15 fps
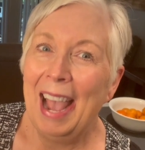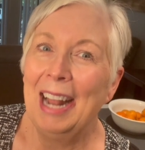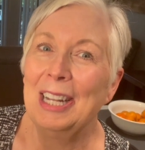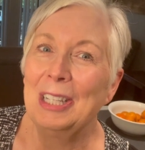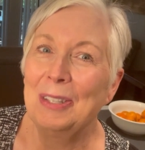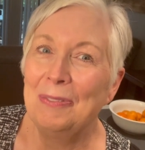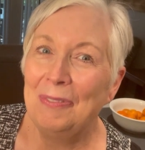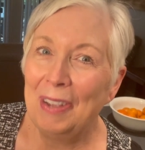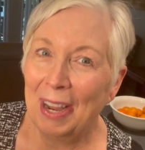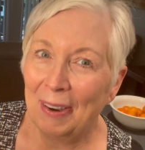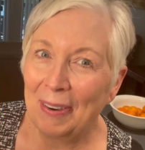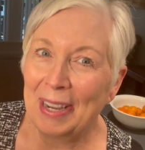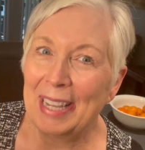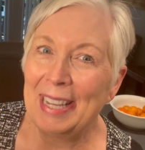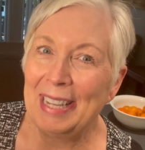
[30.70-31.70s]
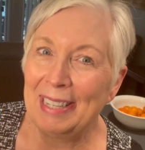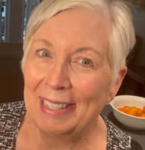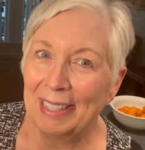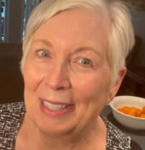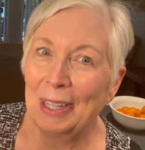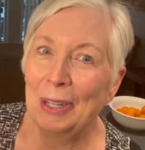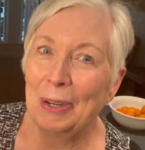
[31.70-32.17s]
and it's very
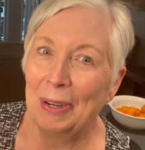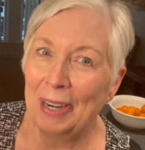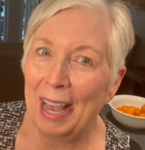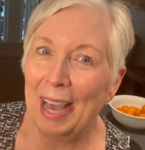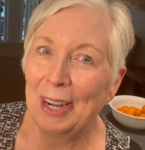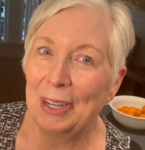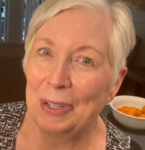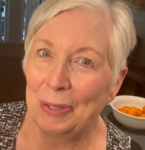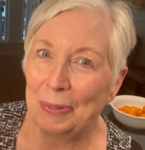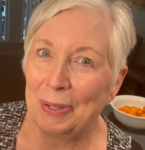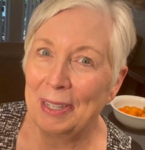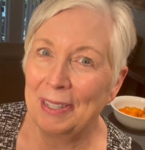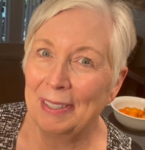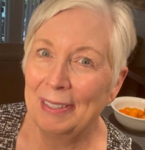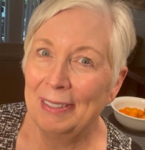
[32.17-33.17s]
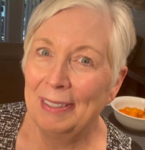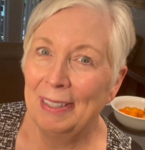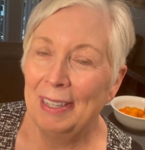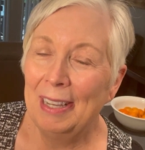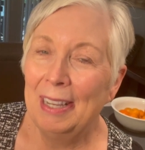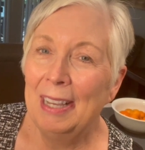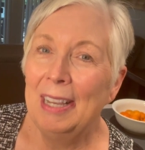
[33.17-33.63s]
easy to learn how to do it.
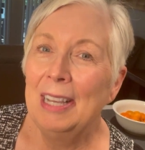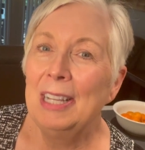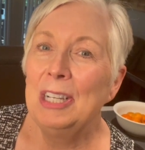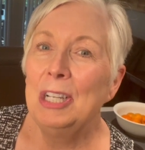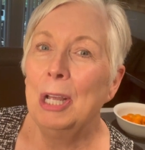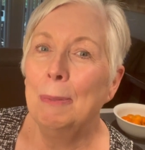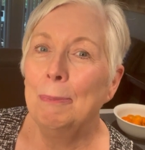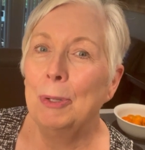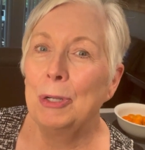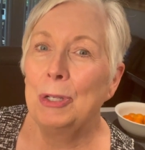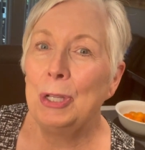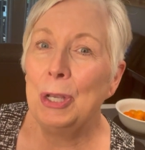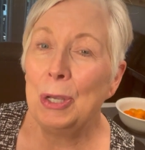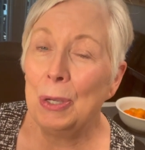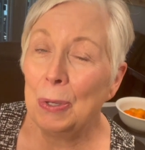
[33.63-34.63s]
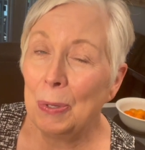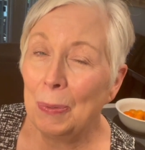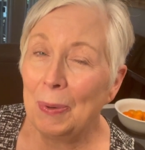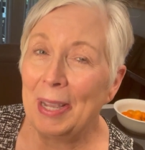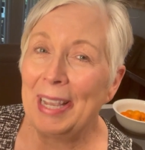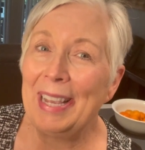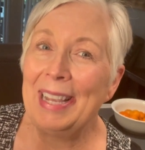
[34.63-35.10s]
Number
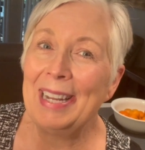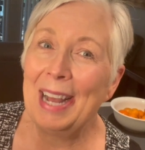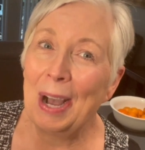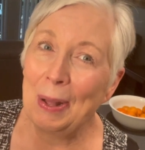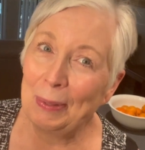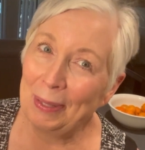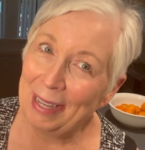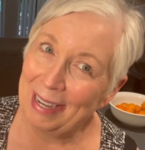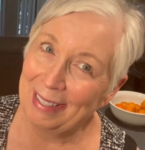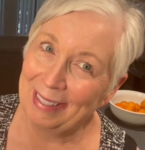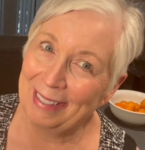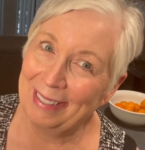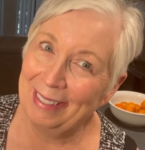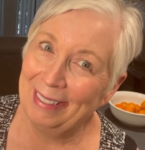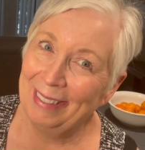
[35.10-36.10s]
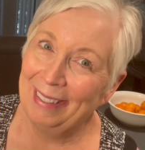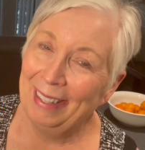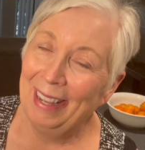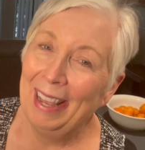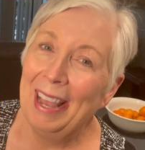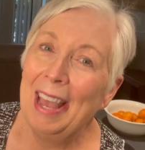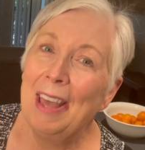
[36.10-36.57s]
two, we eat out less.
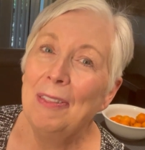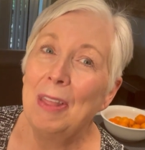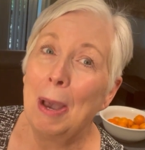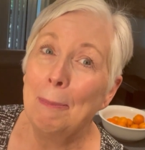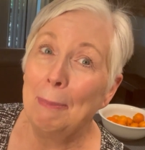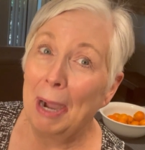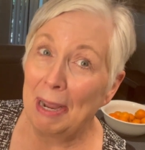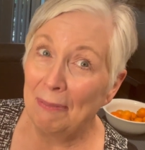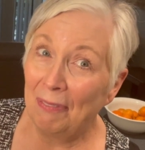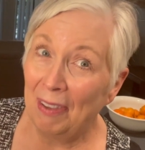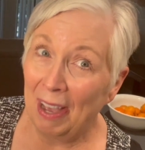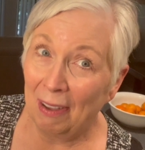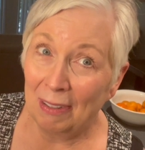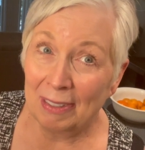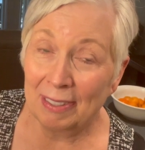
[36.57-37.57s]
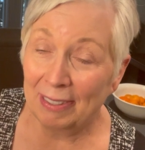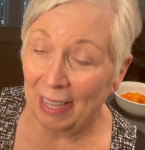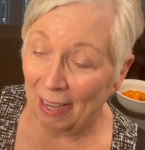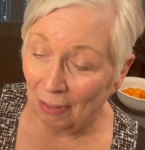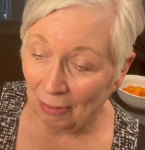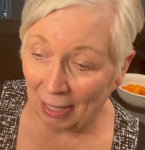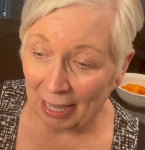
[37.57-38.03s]
That might
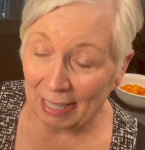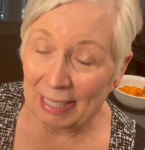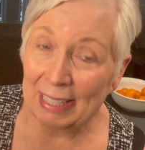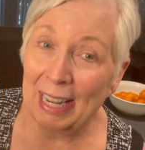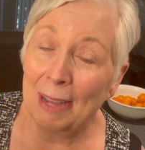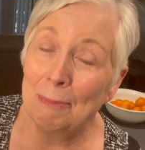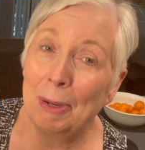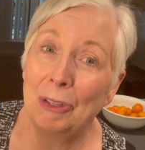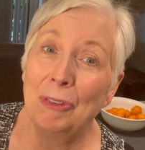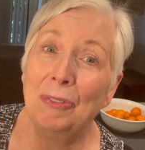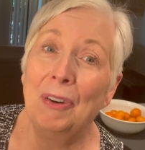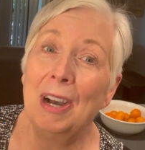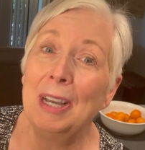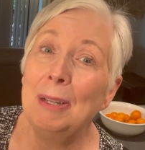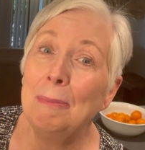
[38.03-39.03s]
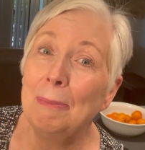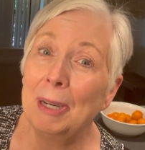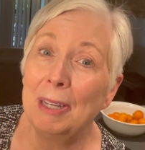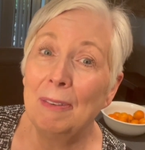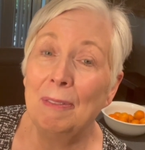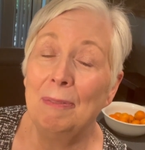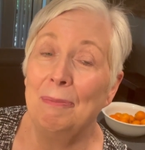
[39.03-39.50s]
sound like not much fun,
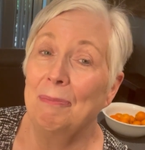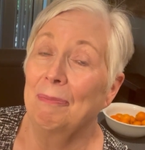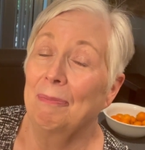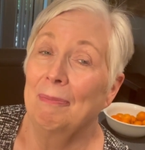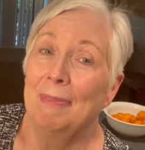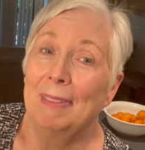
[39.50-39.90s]
but